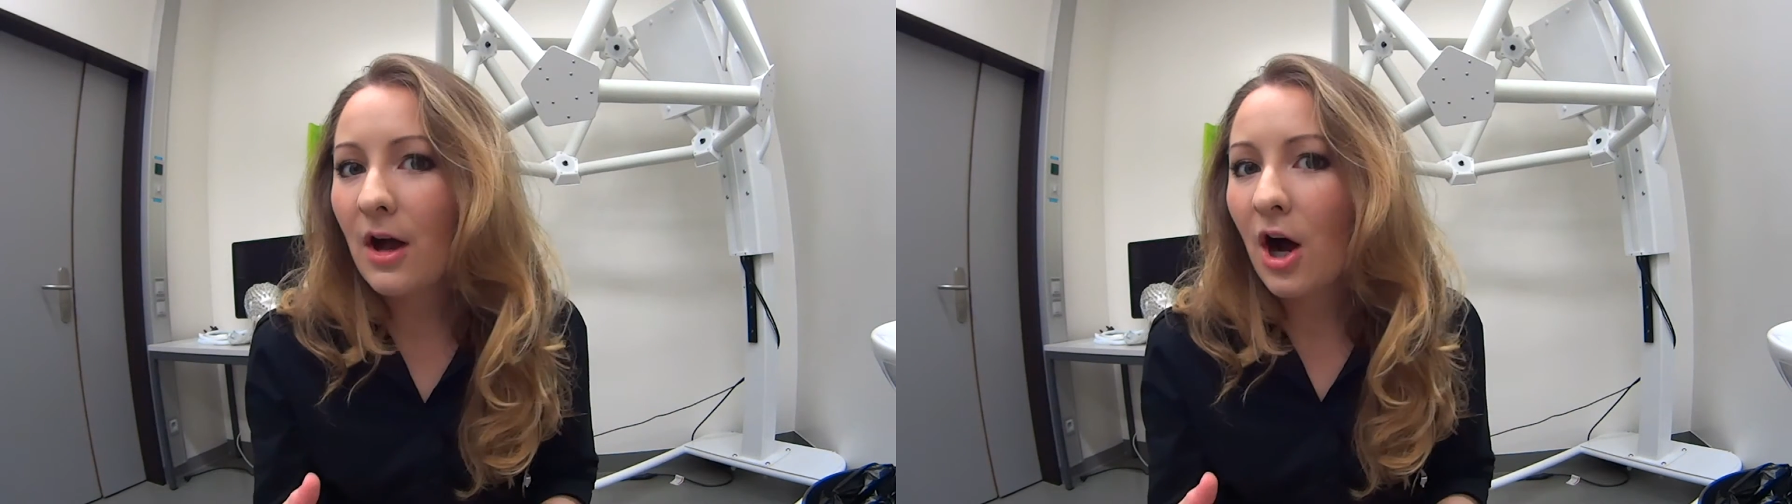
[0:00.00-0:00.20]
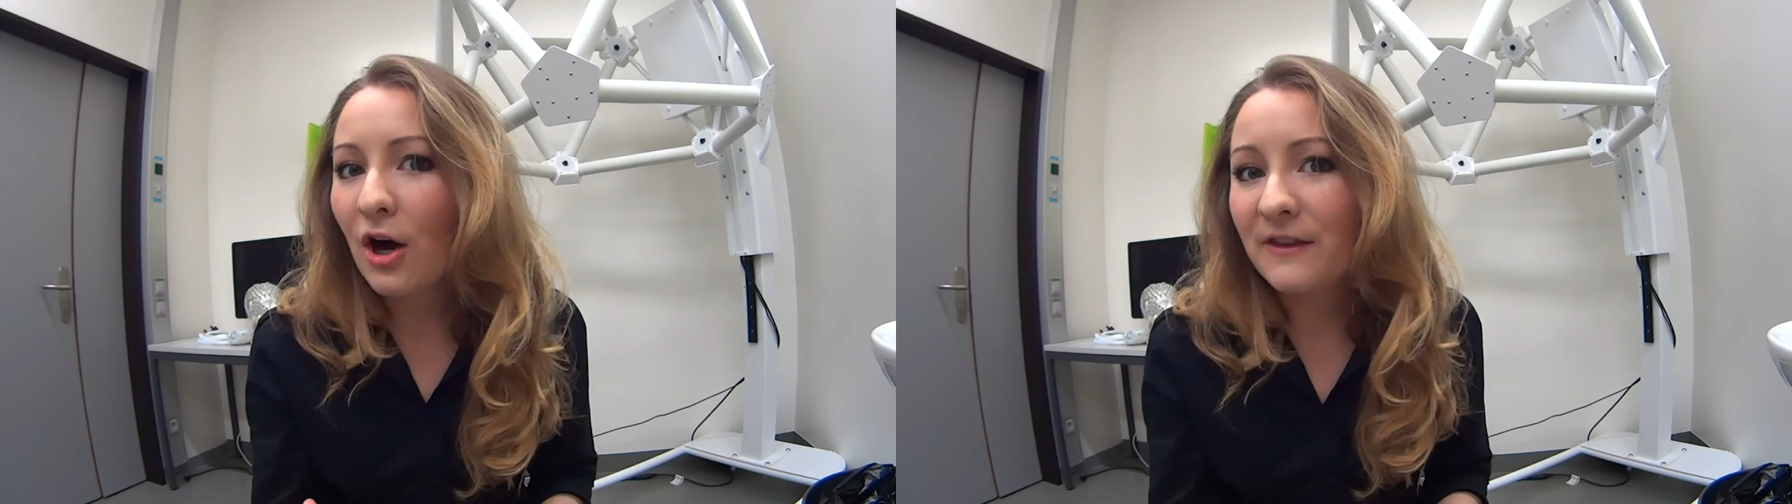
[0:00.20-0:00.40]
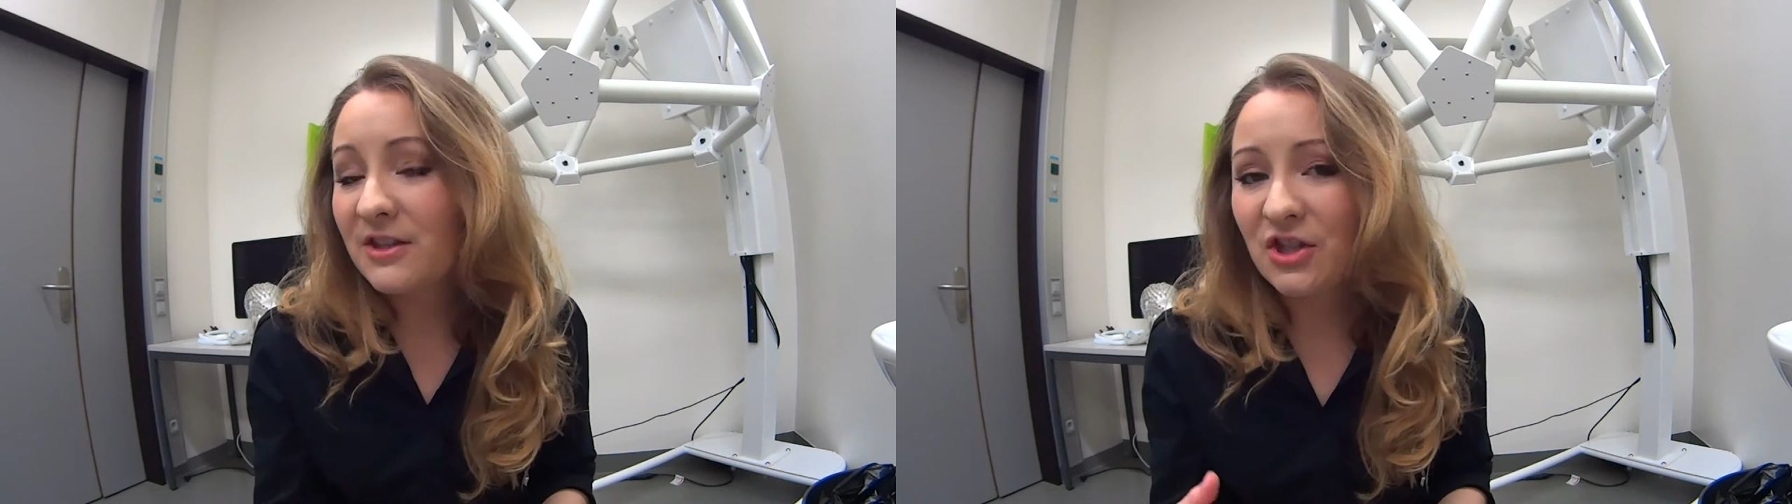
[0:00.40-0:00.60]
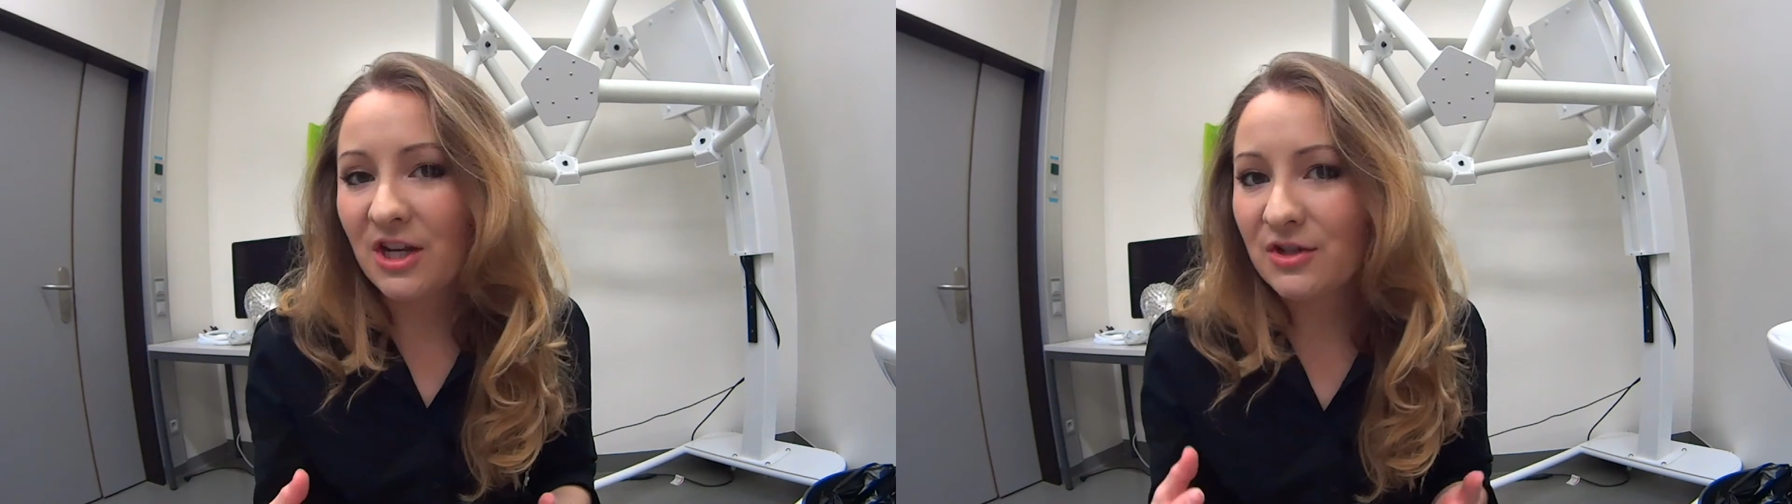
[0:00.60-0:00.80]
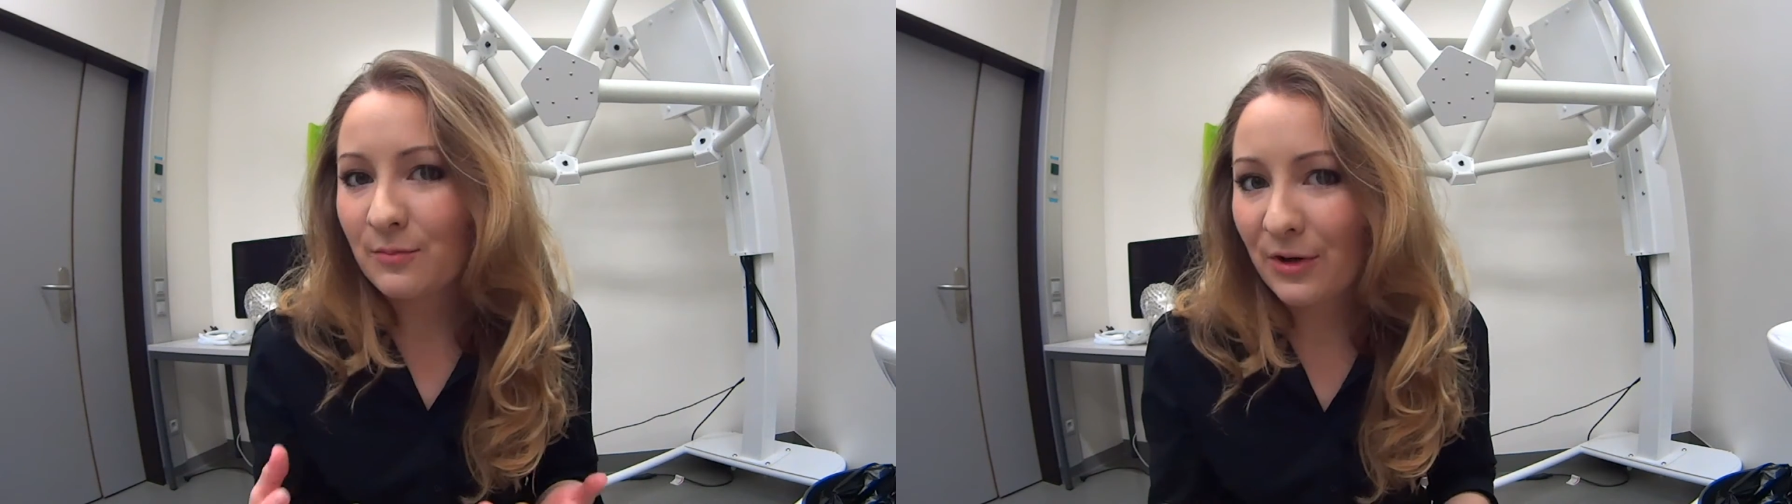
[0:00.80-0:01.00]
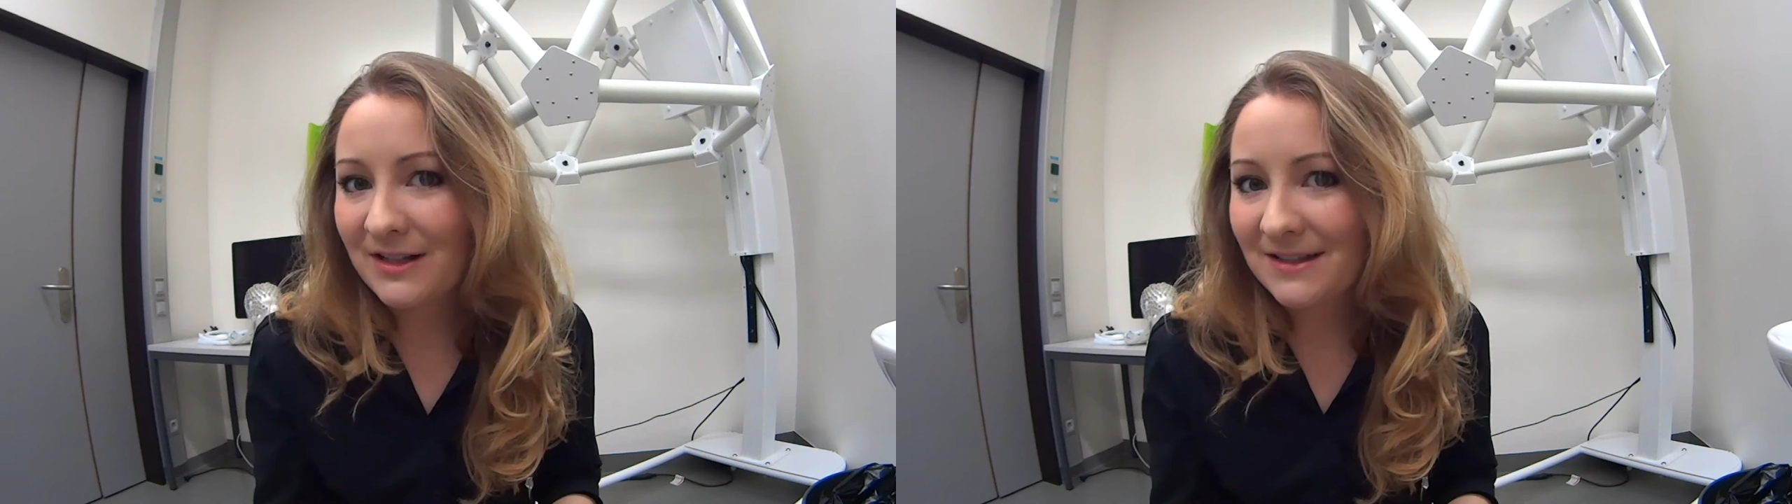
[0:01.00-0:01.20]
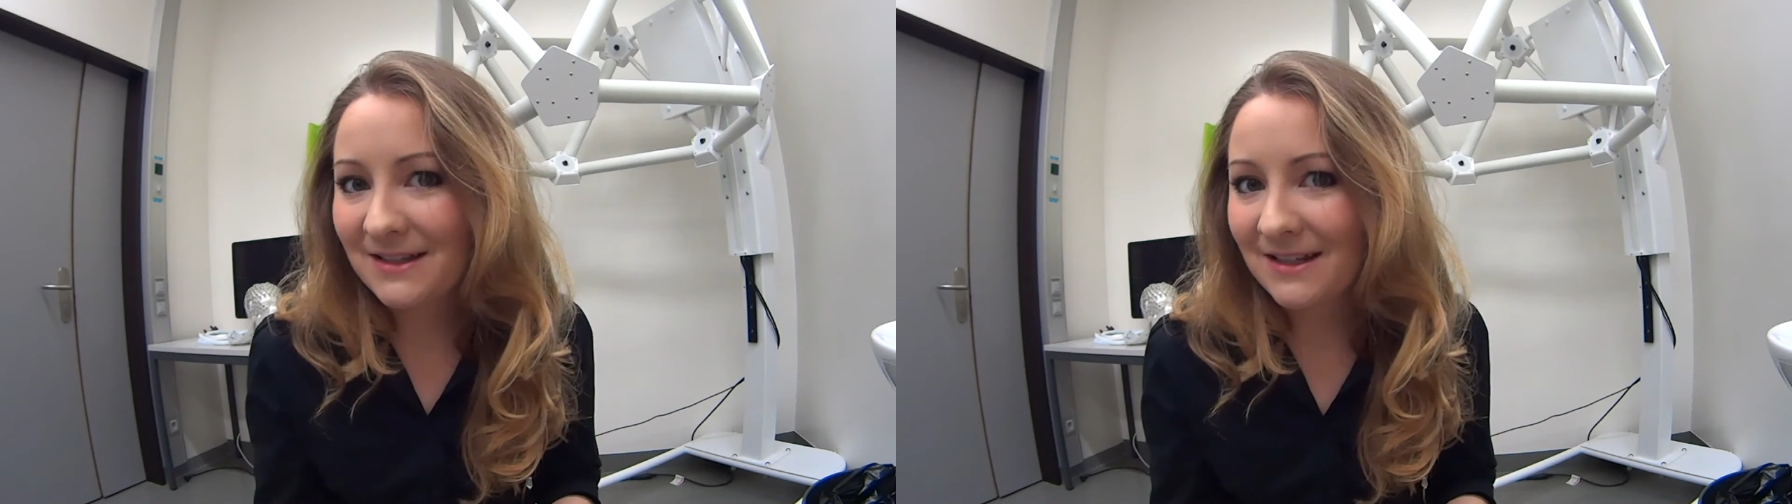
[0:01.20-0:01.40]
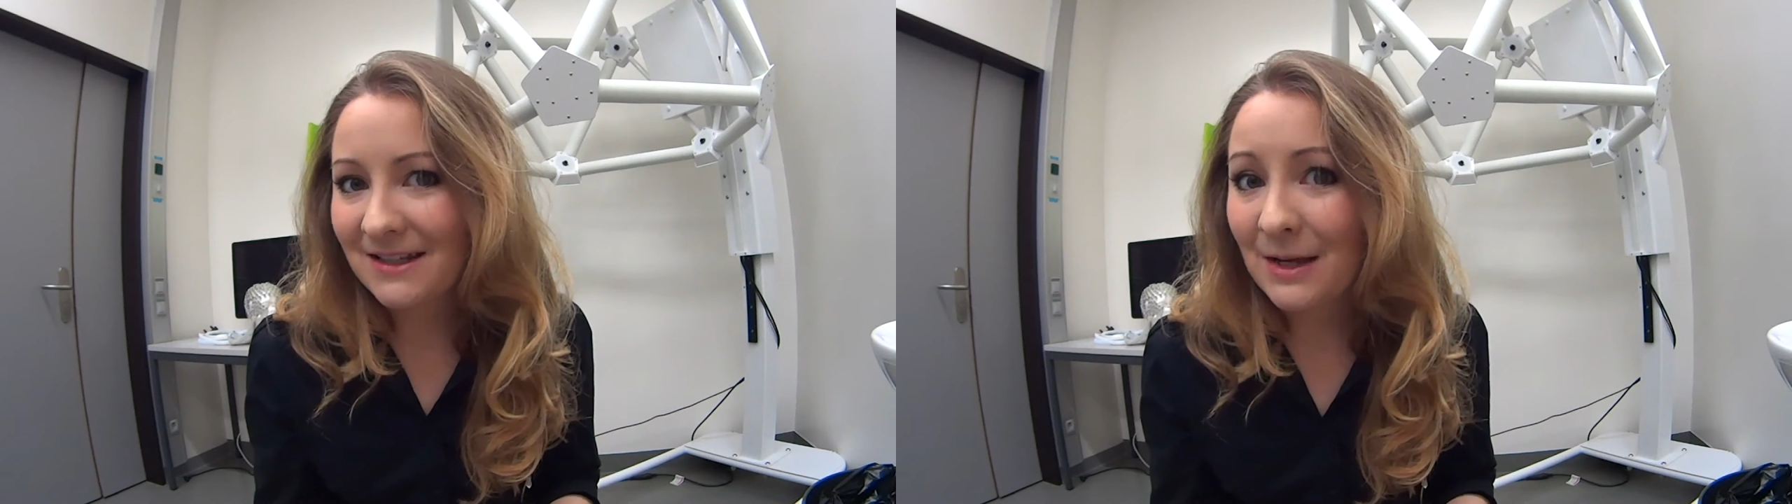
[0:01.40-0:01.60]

how this change in brain state